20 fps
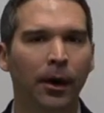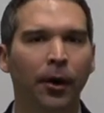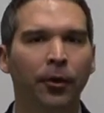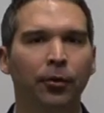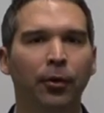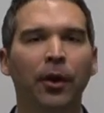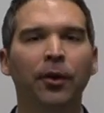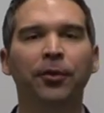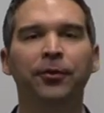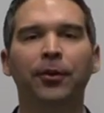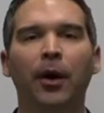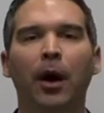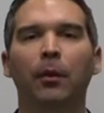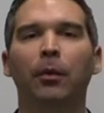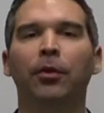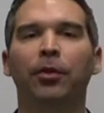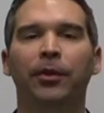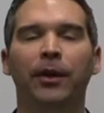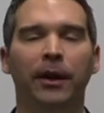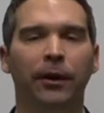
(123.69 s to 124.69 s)
So let's start
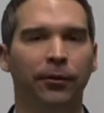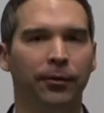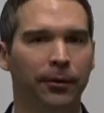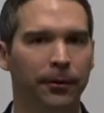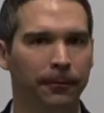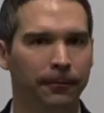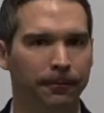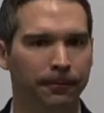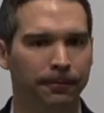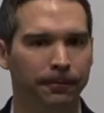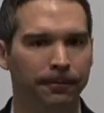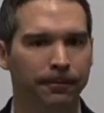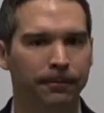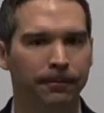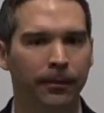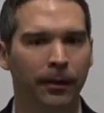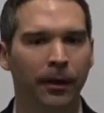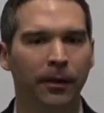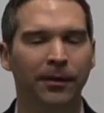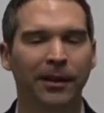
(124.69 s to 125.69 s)
with this:
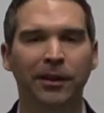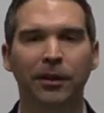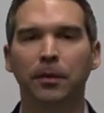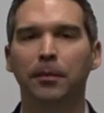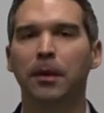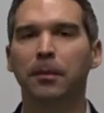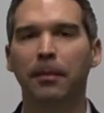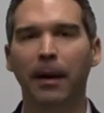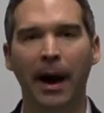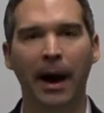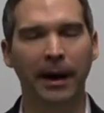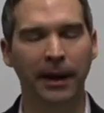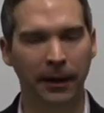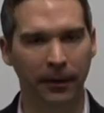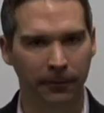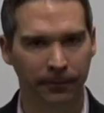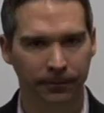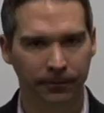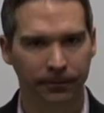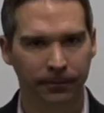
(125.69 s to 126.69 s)
the human body.
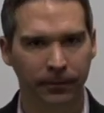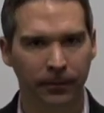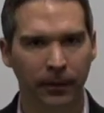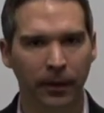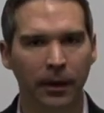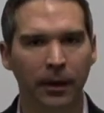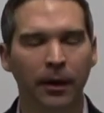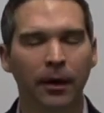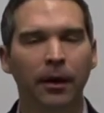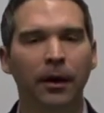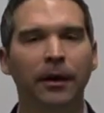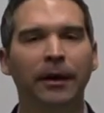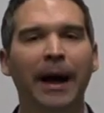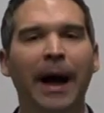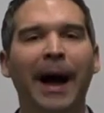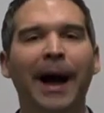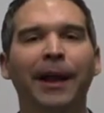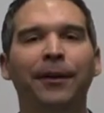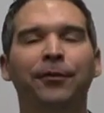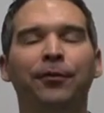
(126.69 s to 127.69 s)

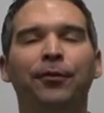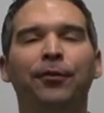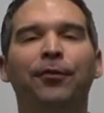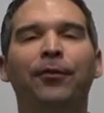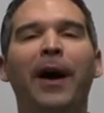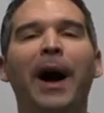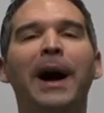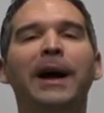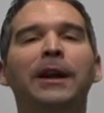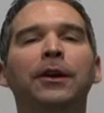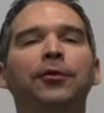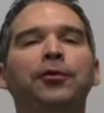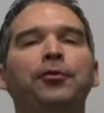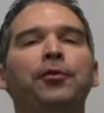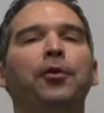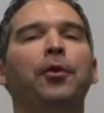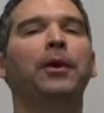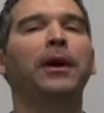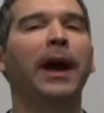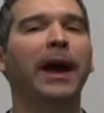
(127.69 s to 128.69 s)
God's finest
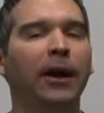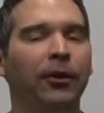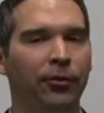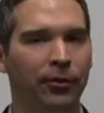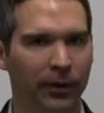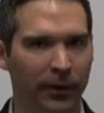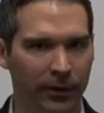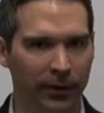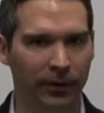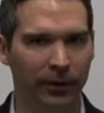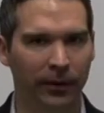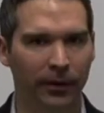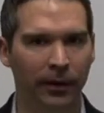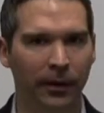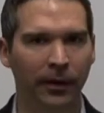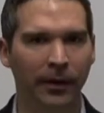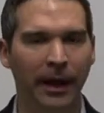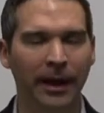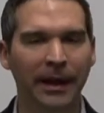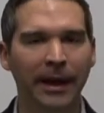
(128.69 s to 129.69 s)
creation
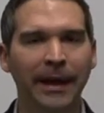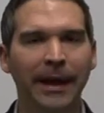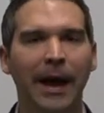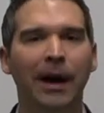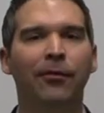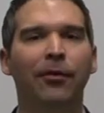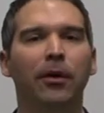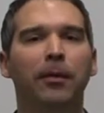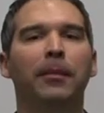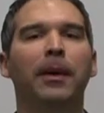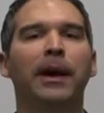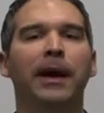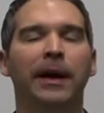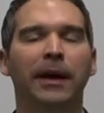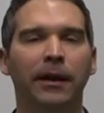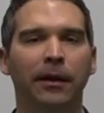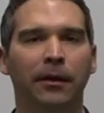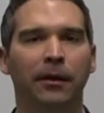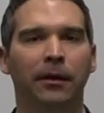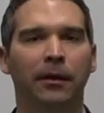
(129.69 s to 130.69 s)
that He ever
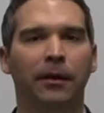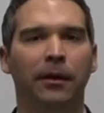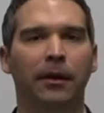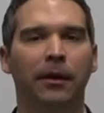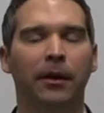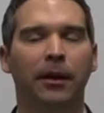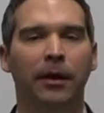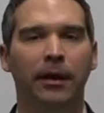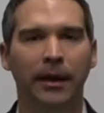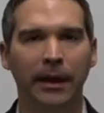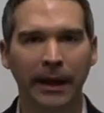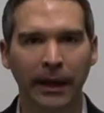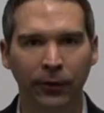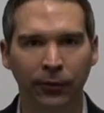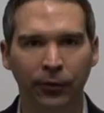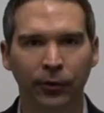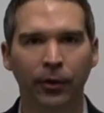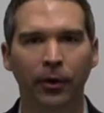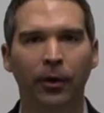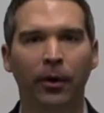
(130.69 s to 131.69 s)
made
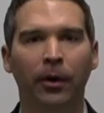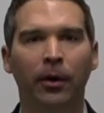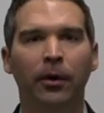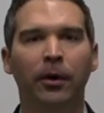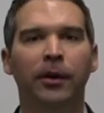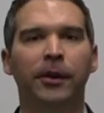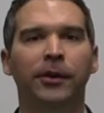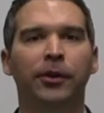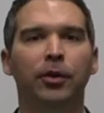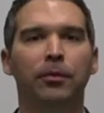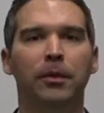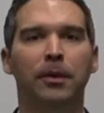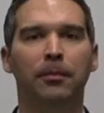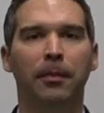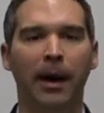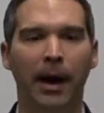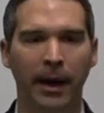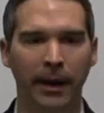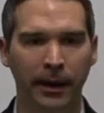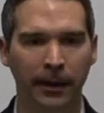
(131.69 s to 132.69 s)
is your human
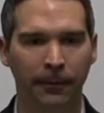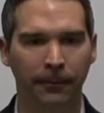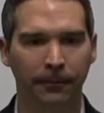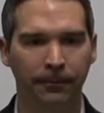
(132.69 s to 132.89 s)
body.